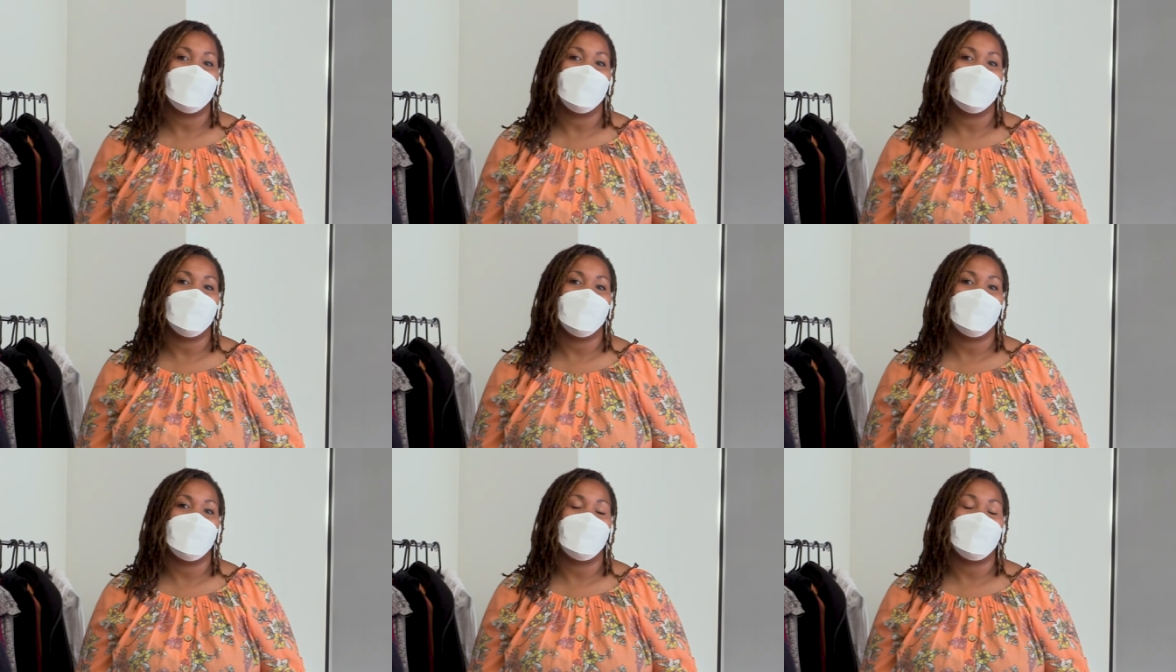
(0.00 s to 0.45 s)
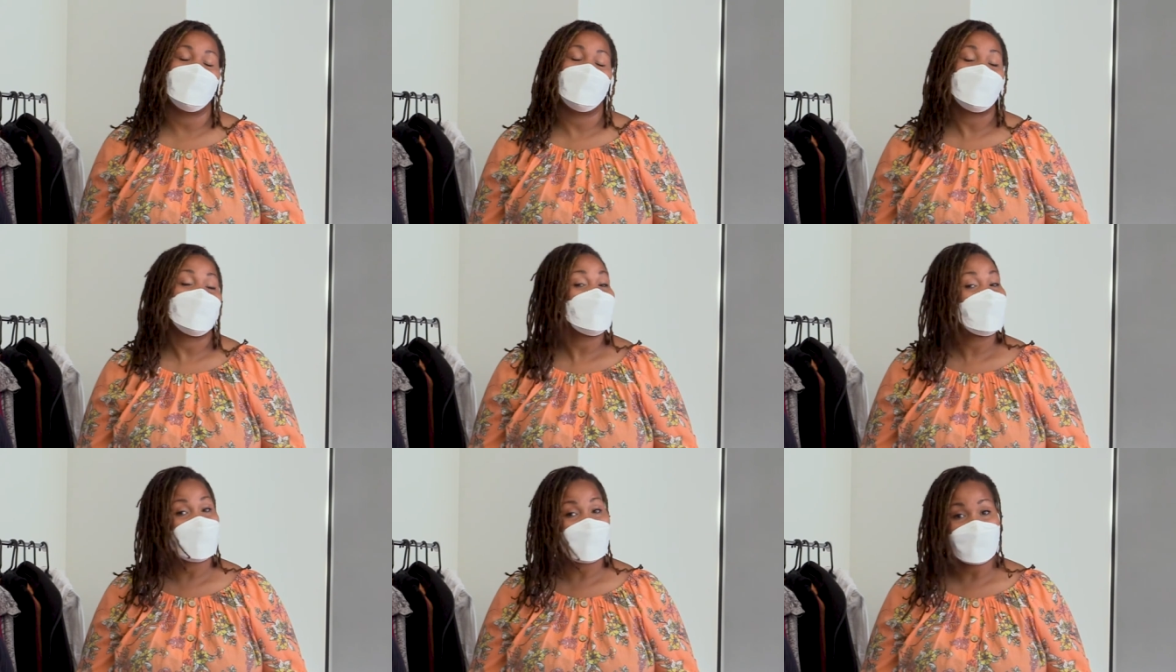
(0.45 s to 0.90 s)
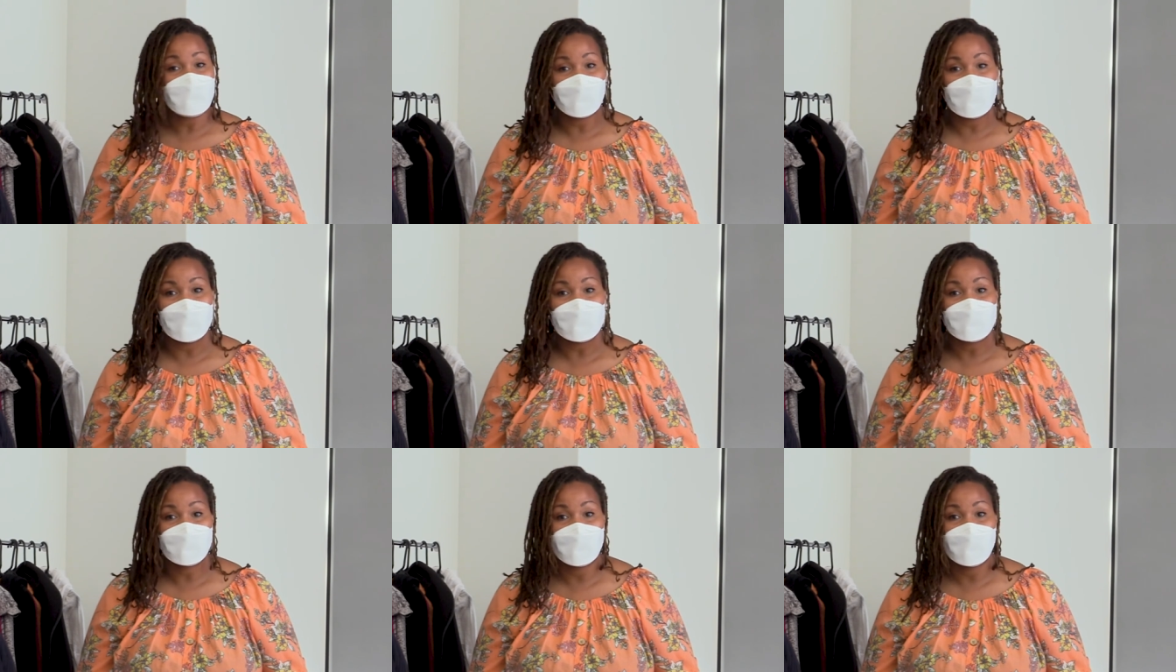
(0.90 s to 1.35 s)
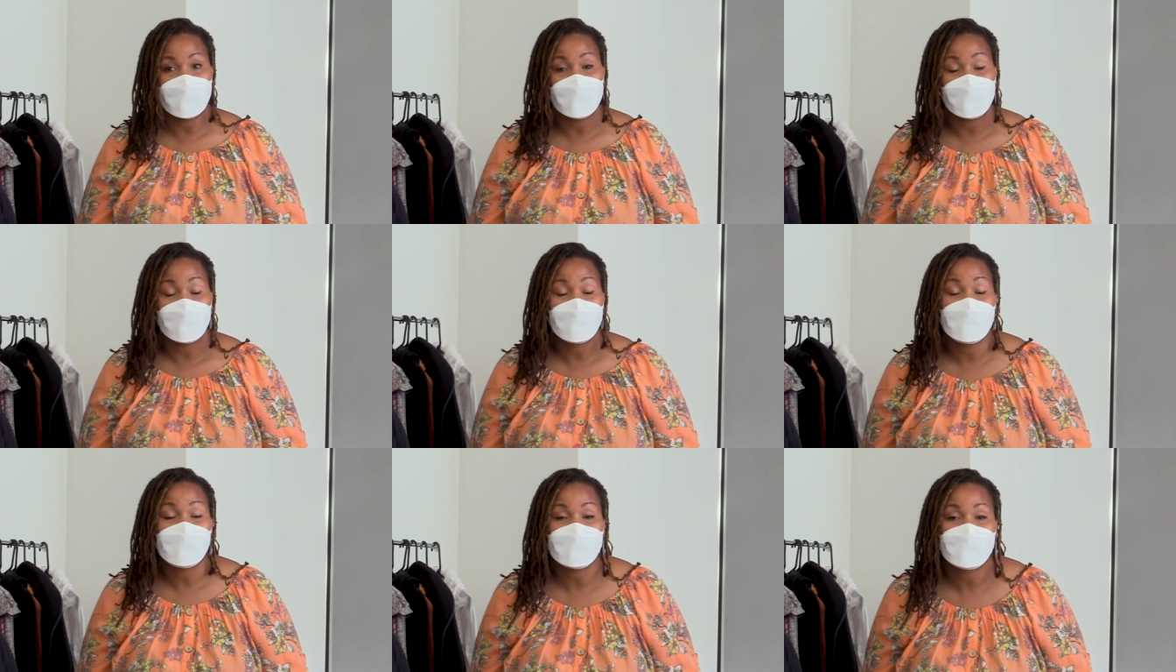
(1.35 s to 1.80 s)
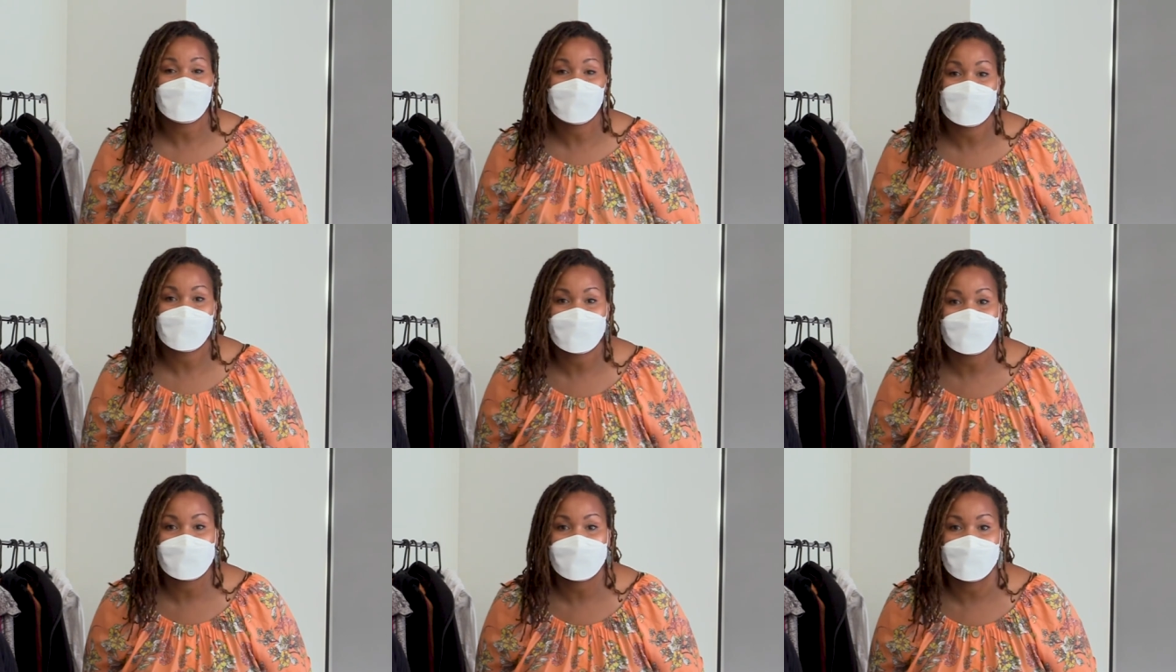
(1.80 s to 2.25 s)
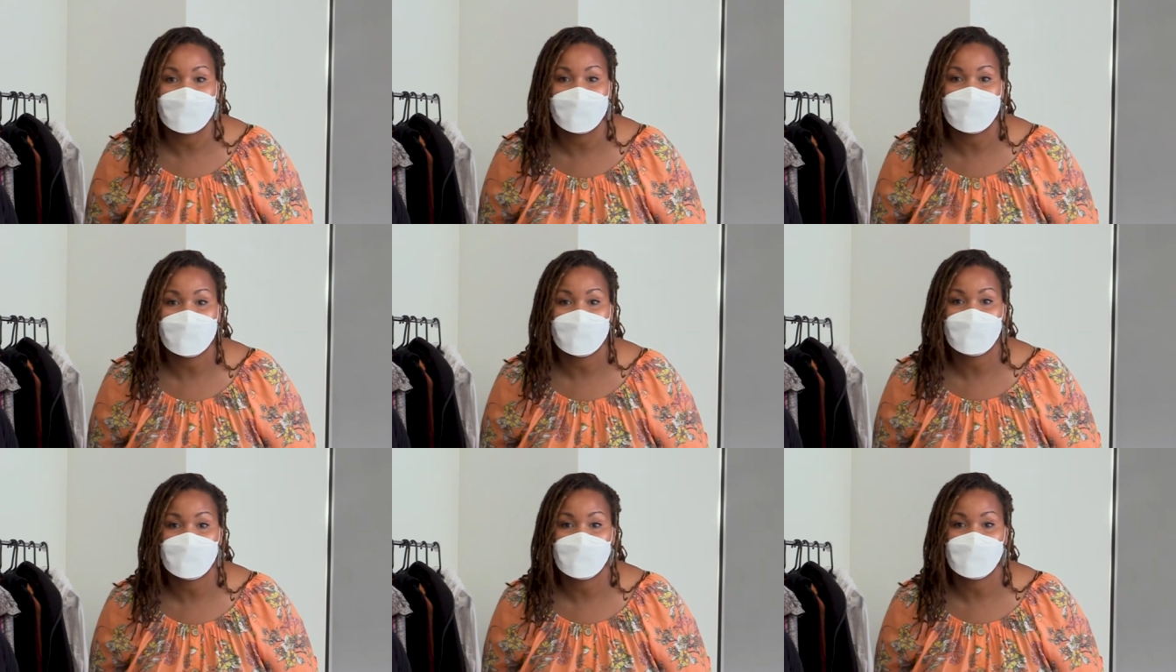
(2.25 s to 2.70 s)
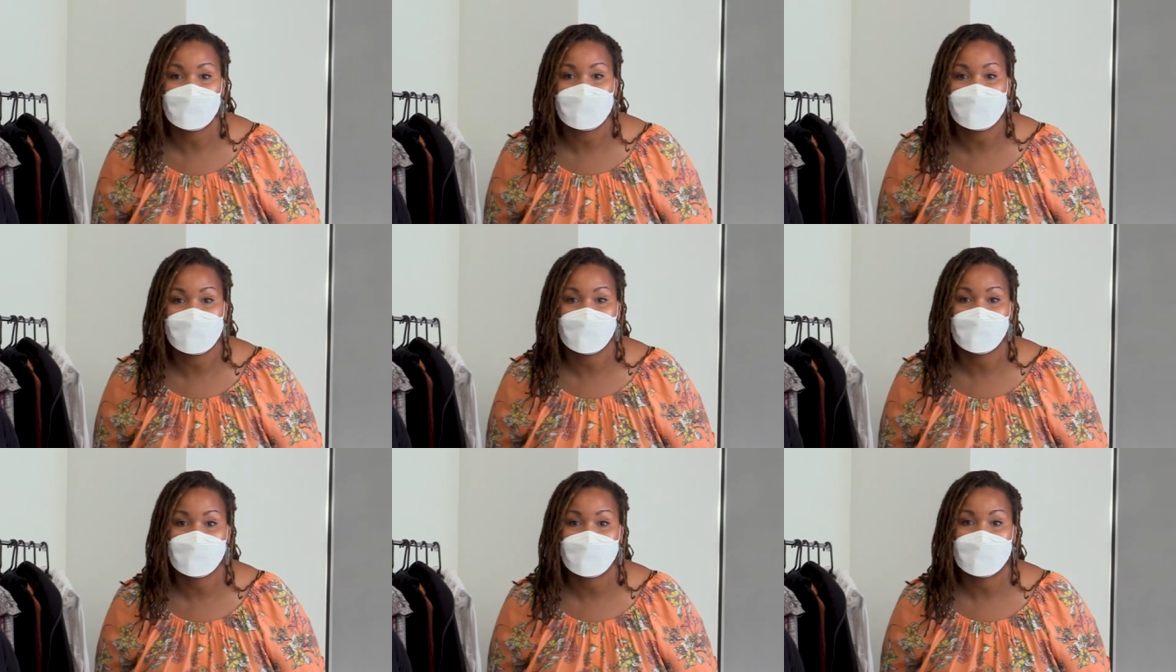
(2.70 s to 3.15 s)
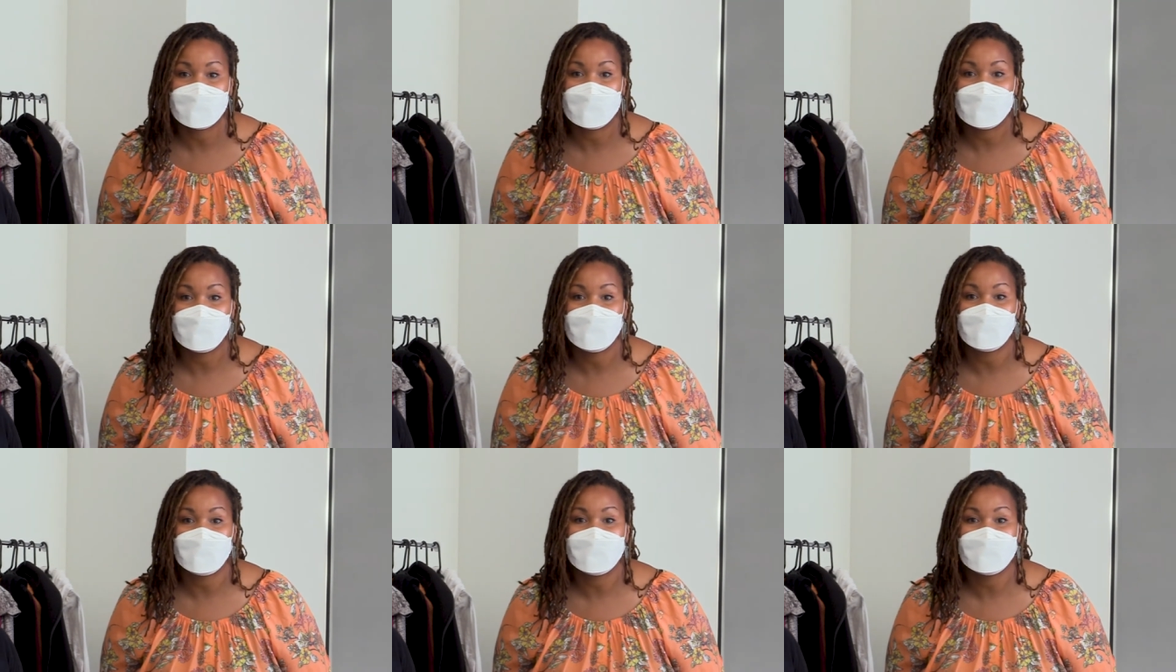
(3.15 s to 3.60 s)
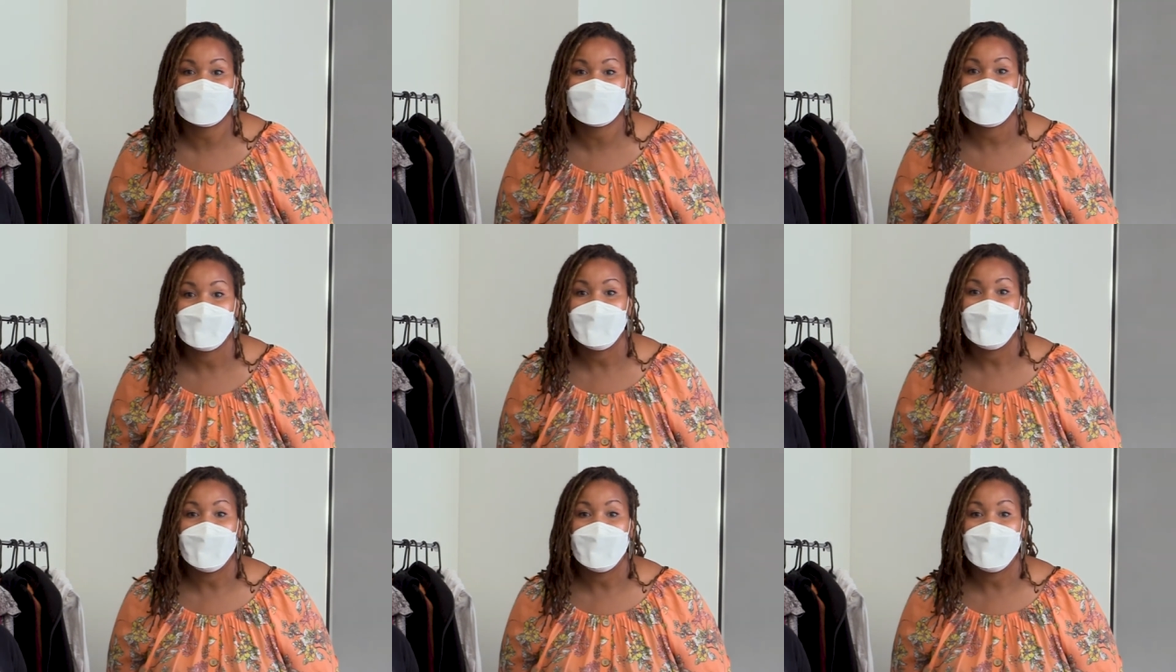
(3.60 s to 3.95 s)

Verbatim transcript: uh, a very special guest, a very important person to us here on campus,